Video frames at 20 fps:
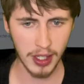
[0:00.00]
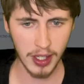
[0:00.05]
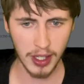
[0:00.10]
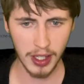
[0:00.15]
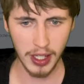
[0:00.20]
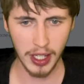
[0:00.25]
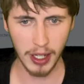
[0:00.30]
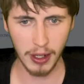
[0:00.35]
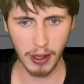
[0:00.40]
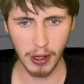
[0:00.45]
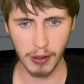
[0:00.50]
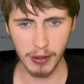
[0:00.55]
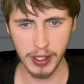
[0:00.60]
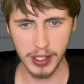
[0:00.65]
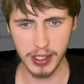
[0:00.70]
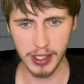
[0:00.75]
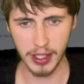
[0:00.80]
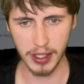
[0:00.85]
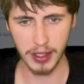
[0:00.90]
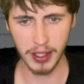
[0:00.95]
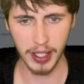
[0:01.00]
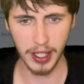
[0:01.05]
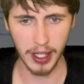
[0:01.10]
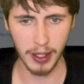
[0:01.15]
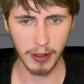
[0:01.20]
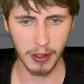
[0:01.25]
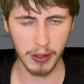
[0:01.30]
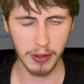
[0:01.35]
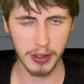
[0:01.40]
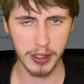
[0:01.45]
how old is he?
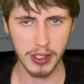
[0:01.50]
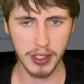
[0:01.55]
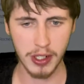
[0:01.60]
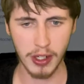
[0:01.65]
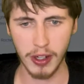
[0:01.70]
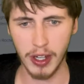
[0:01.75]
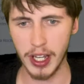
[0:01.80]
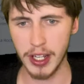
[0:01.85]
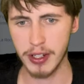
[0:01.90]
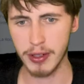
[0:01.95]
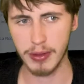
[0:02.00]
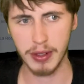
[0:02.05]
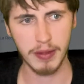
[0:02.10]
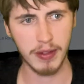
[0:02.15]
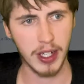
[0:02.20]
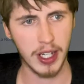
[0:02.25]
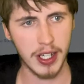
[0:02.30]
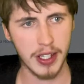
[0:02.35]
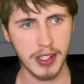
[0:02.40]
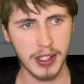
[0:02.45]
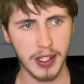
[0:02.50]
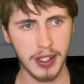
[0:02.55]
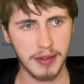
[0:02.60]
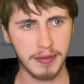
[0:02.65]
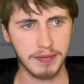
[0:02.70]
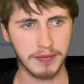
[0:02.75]
How old is Tai Tuivasa?